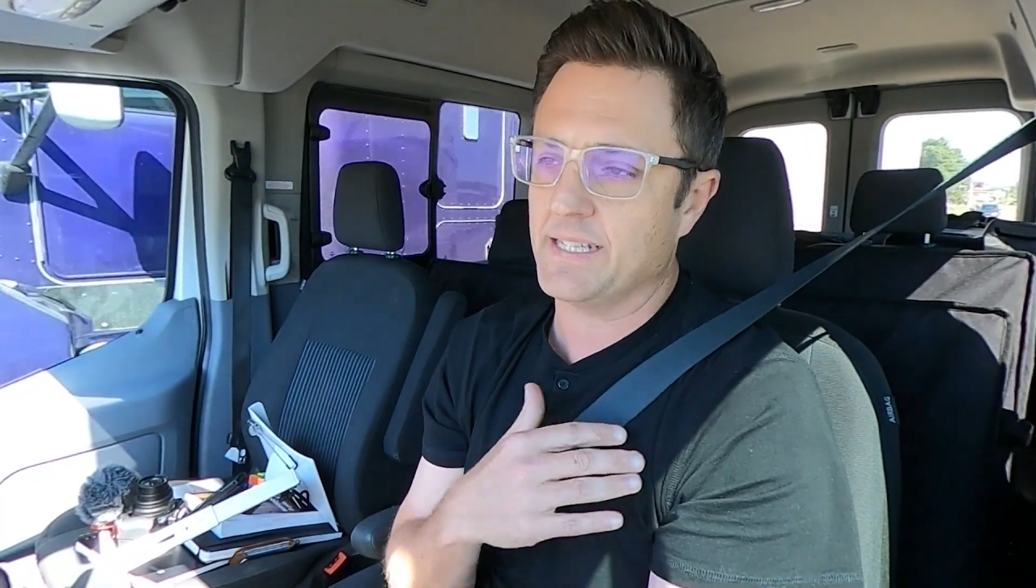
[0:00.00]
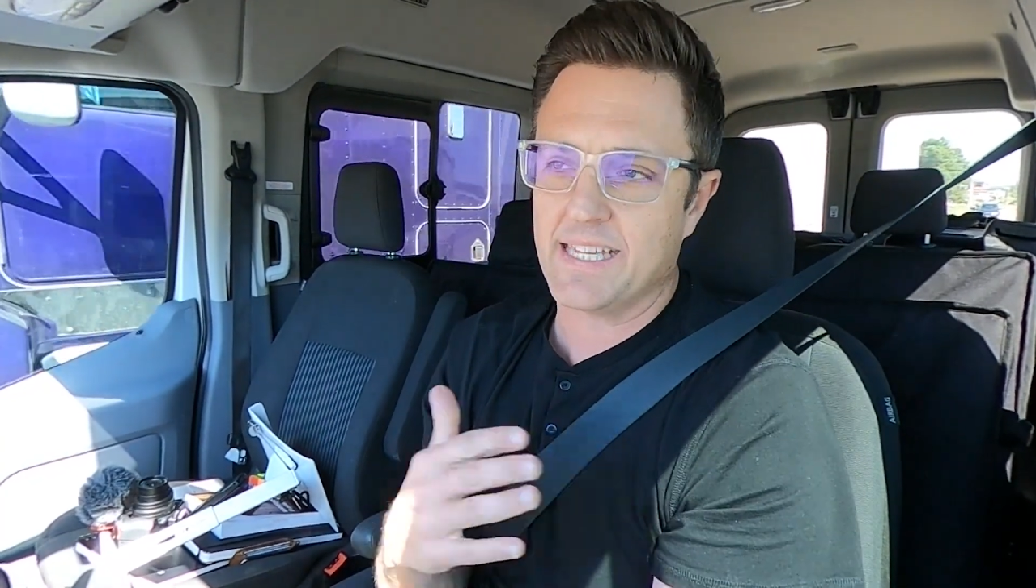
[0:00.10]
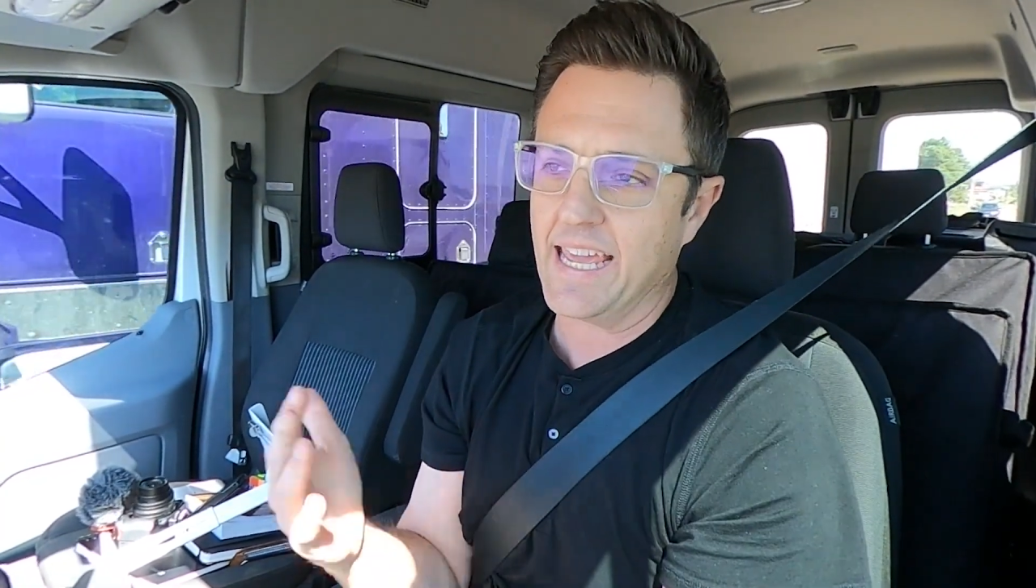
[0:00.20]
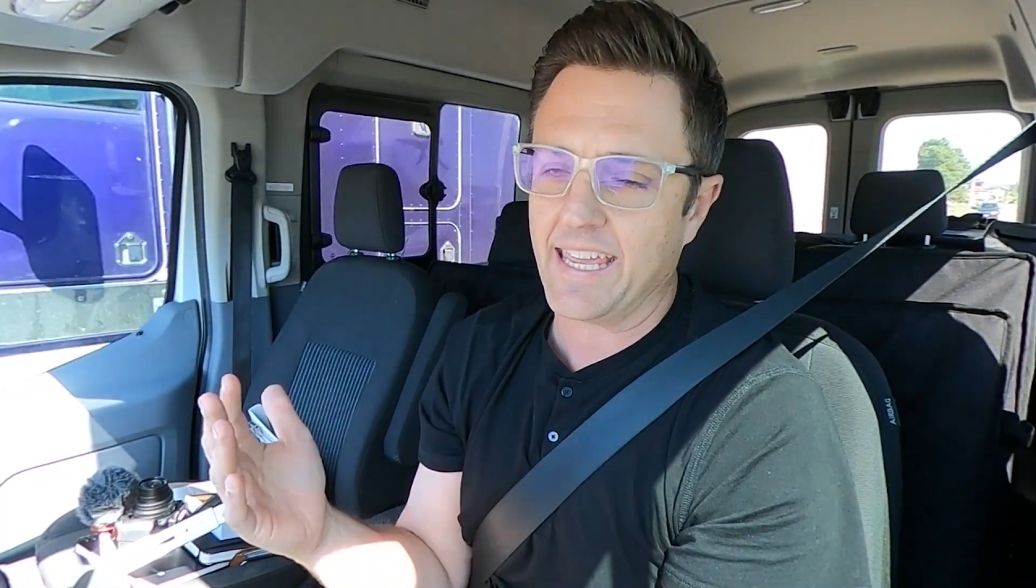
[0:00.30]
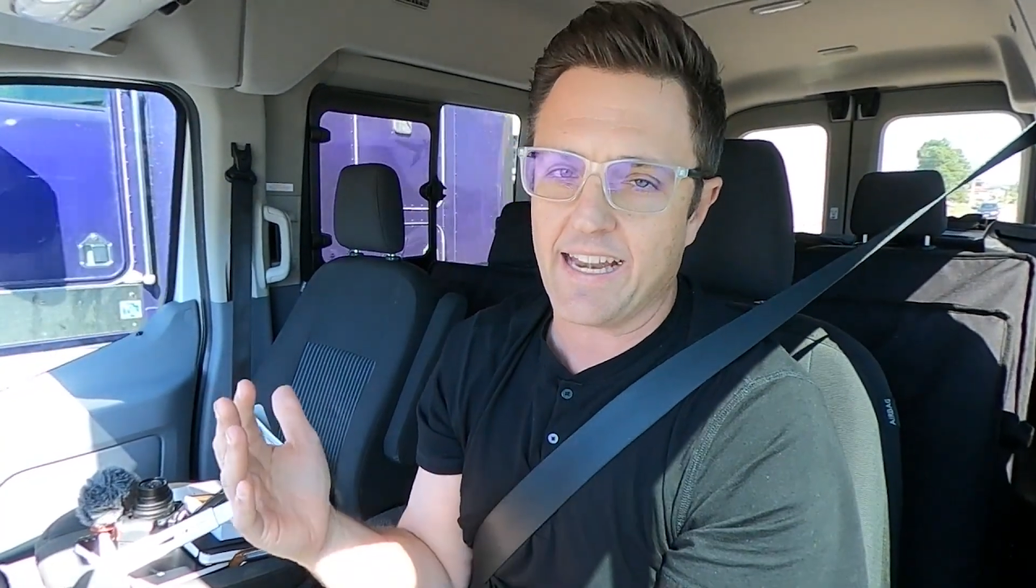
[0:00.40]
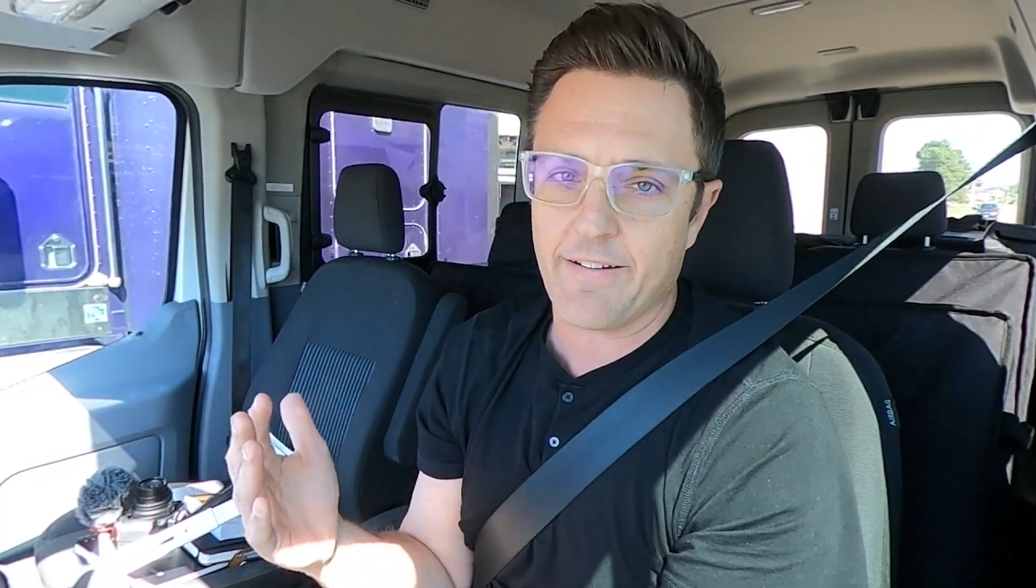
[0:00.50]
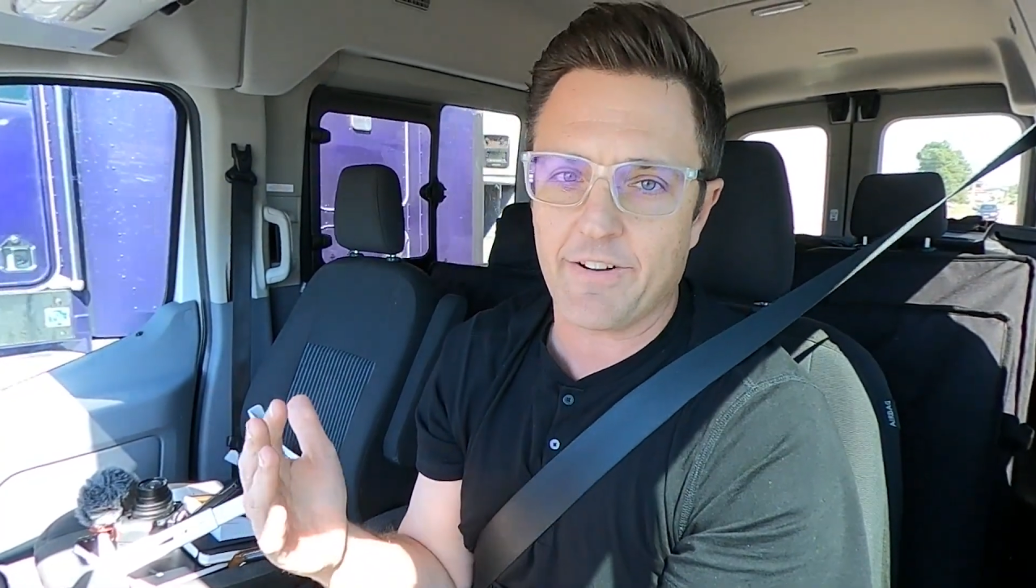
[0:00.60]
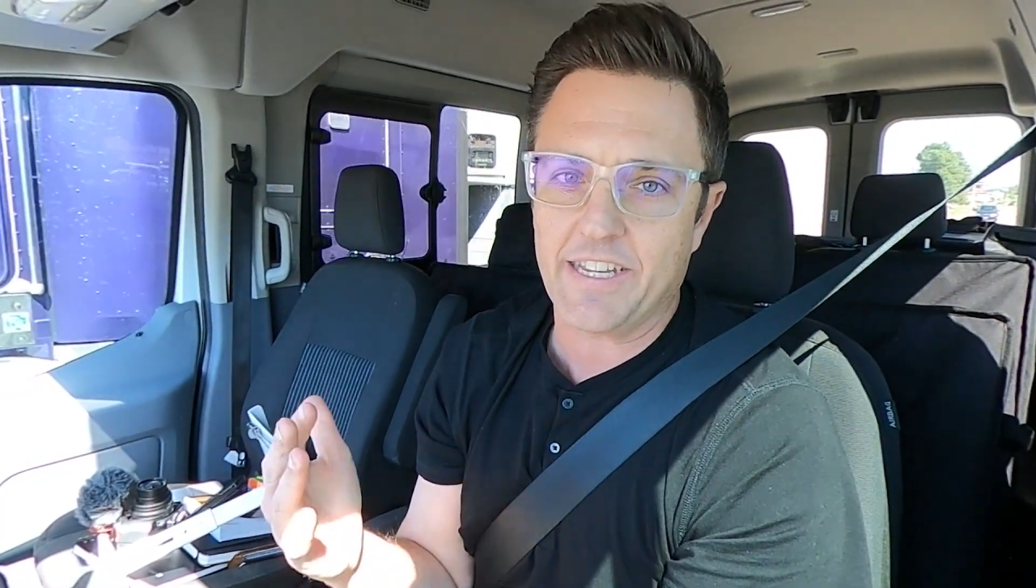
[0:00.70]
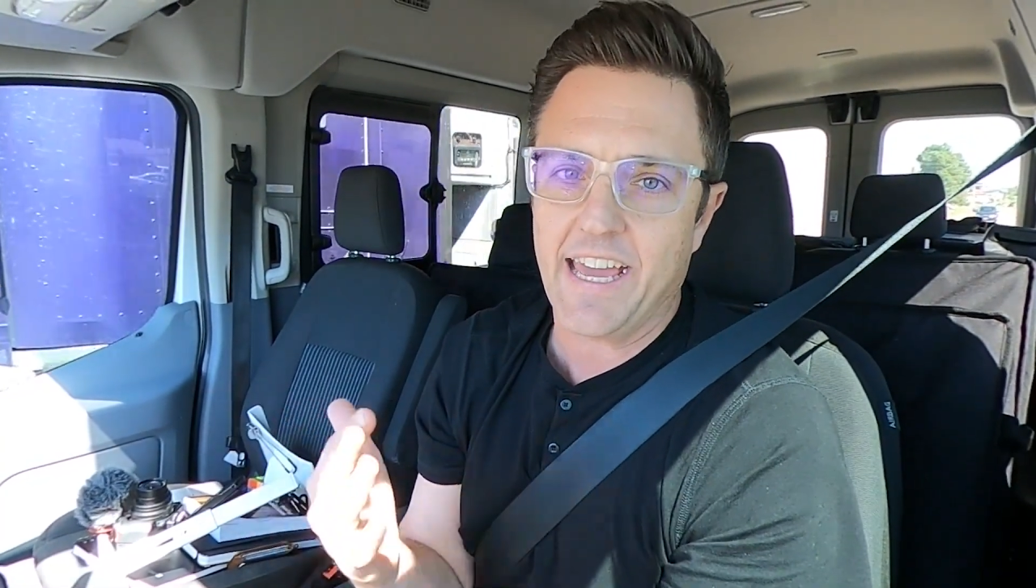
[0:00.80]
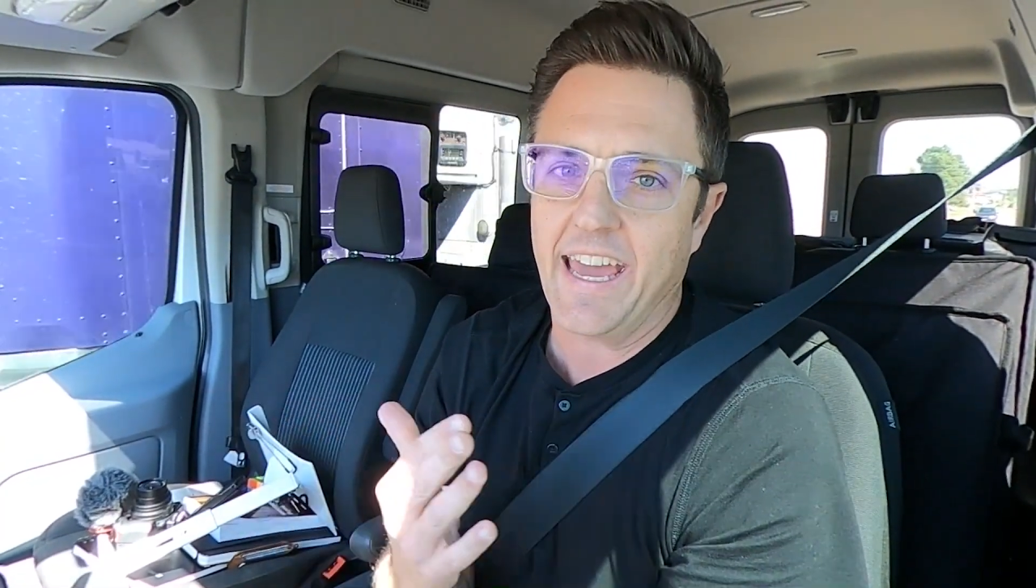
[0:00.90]
be taken
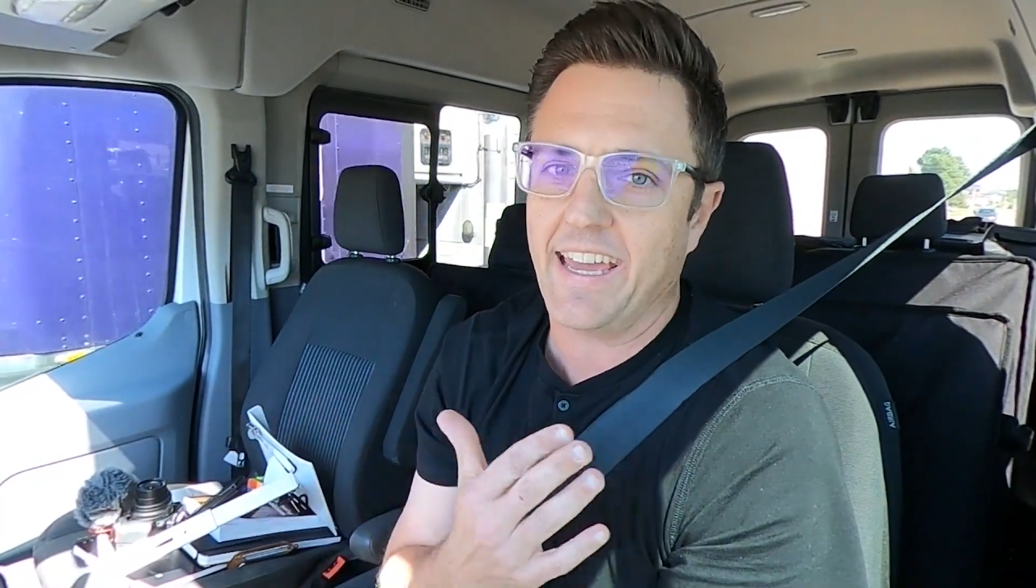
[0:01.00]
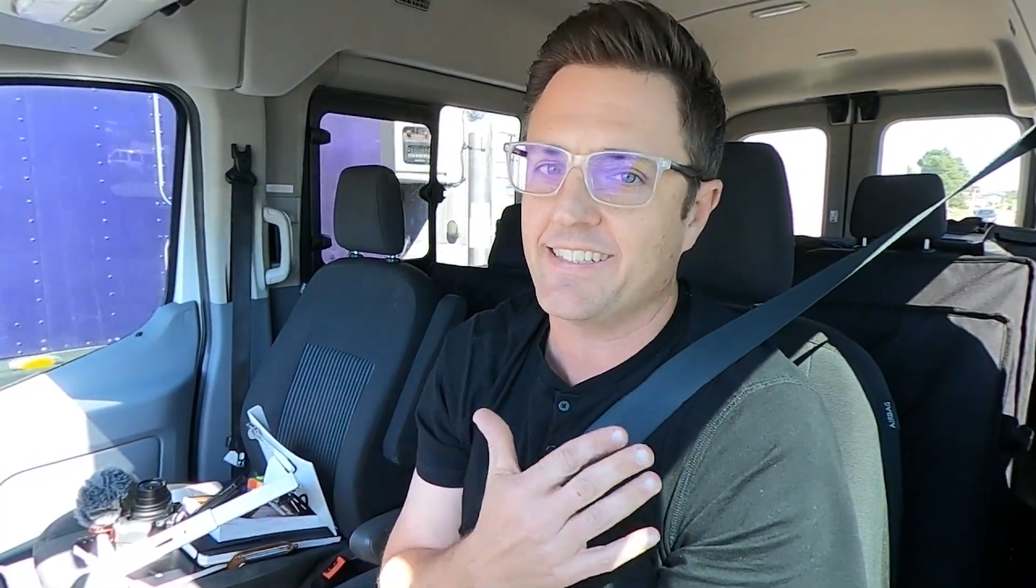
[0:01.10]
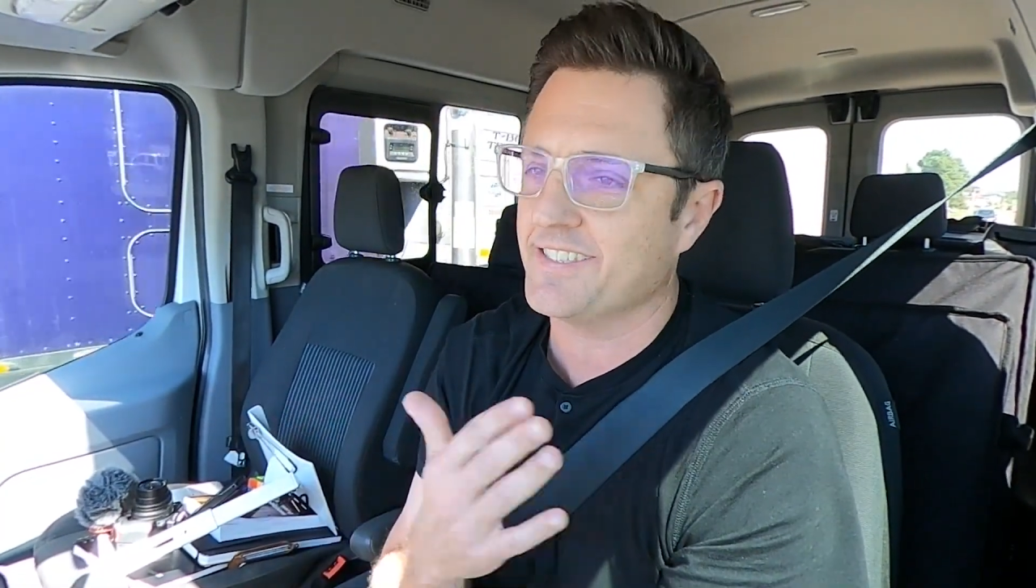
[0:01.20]
every day